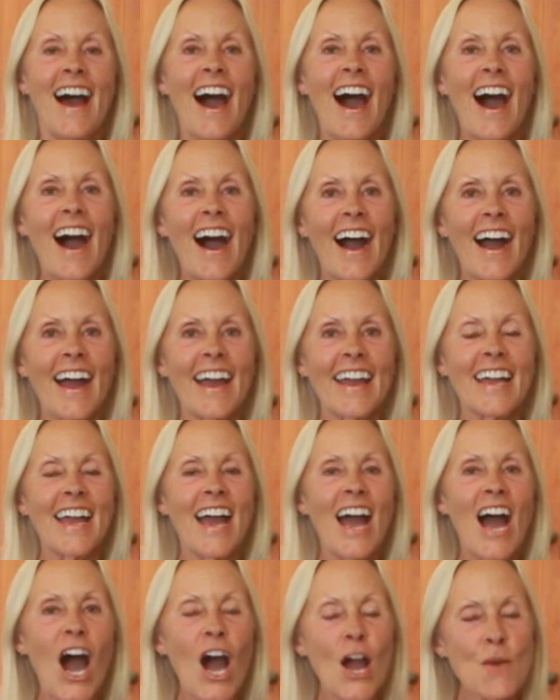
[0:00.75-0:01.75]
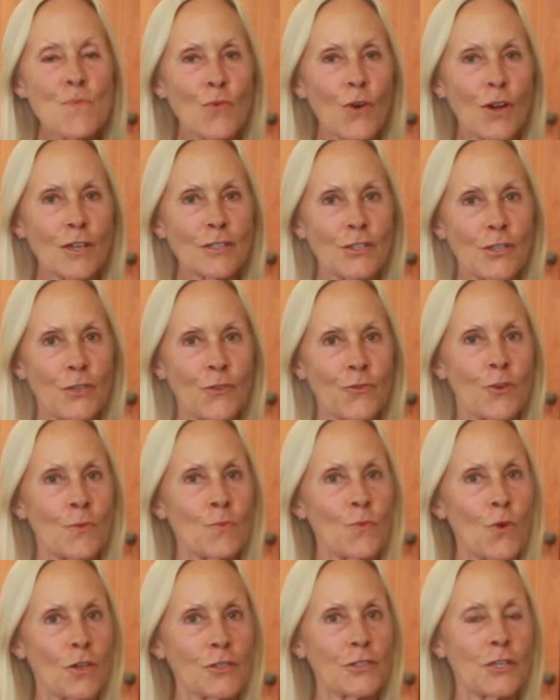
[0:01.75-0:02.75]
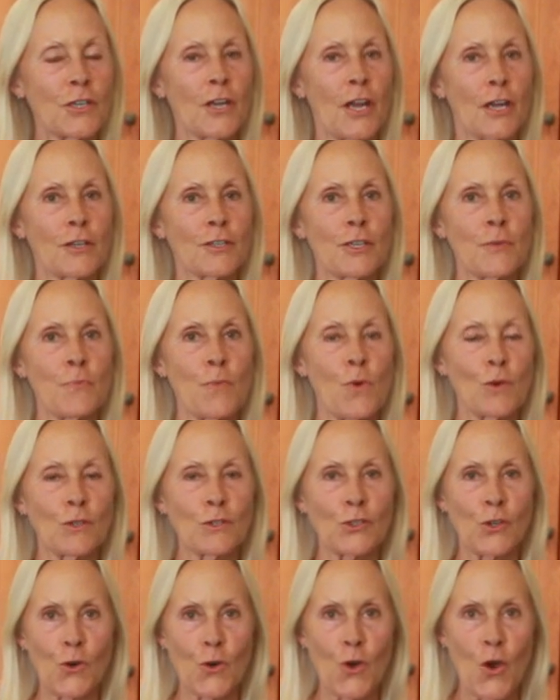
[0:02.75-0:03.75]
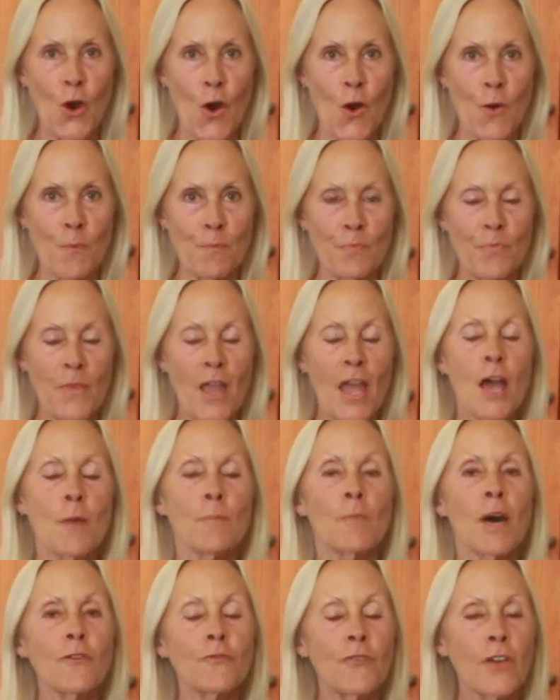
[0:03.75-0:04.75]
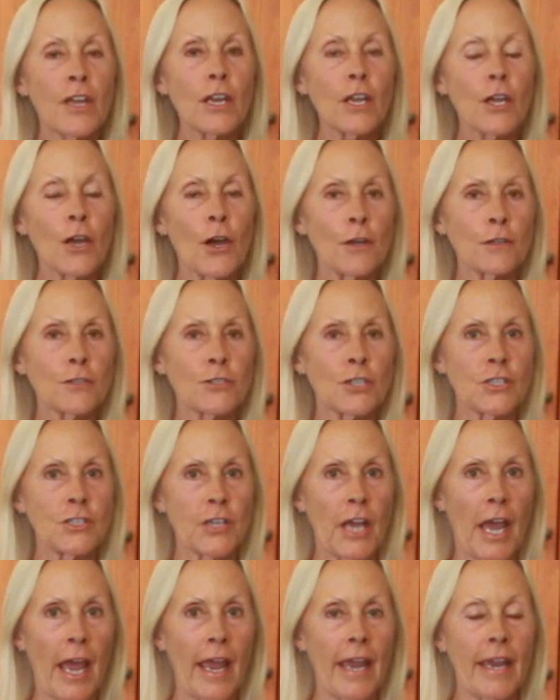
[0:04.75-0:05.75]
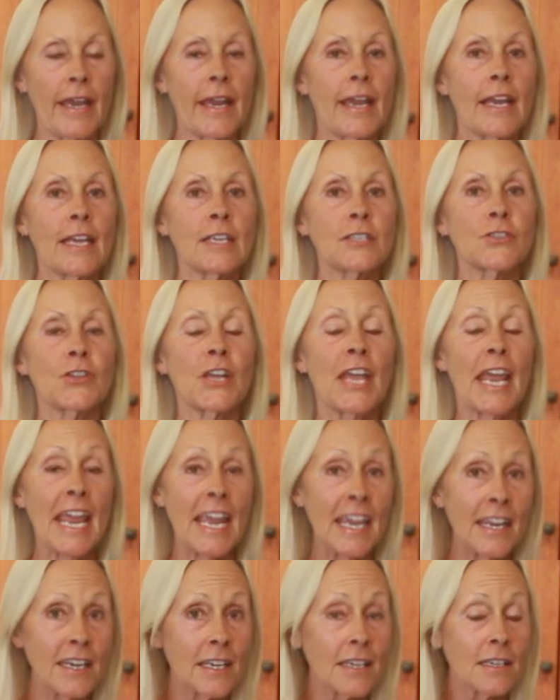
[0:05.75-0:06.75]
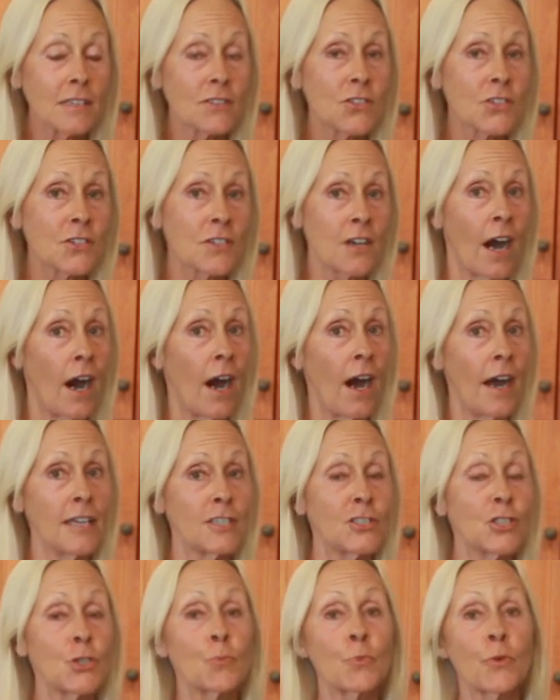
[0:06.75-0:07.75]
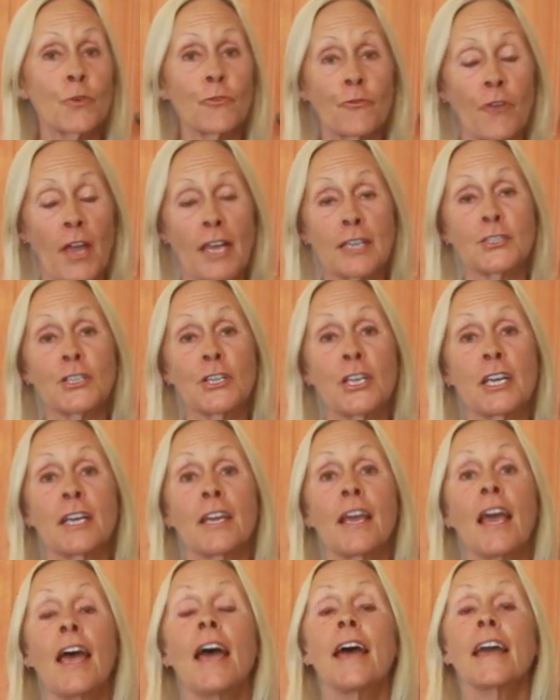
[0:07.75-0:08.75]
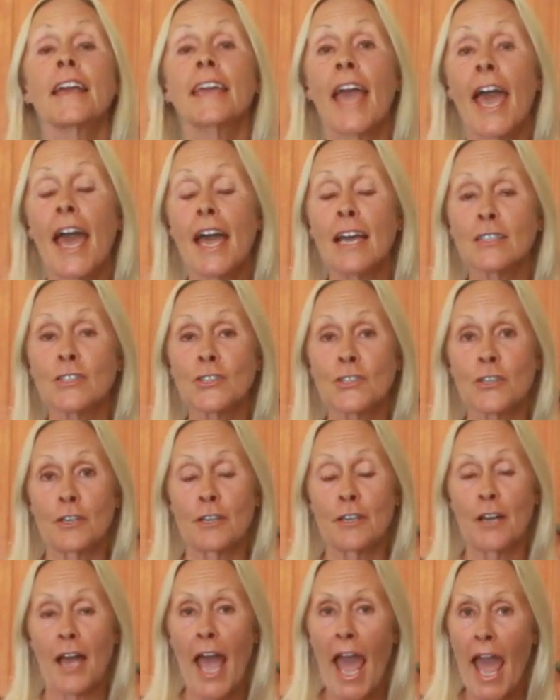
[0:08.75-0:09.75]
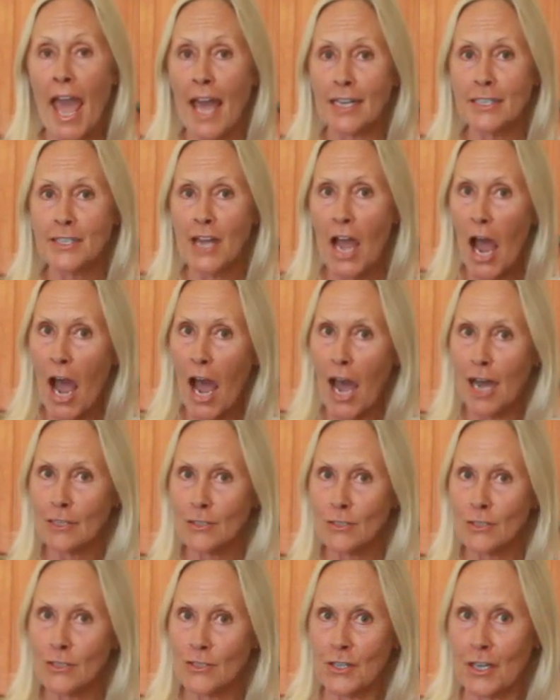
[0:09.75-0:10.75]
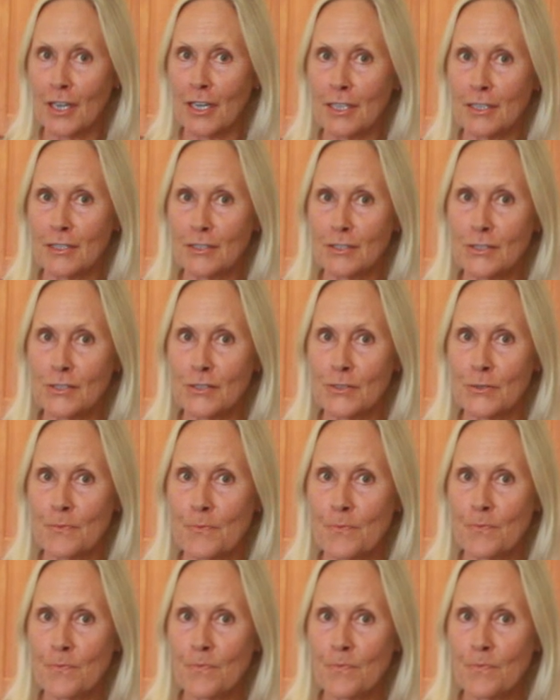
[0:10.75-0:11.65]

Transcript: Hi, I'm Roslyn from RoslynUttleymoore.com. My video today is the Idiot's Guide to Preventing Cancer and Heart Disease.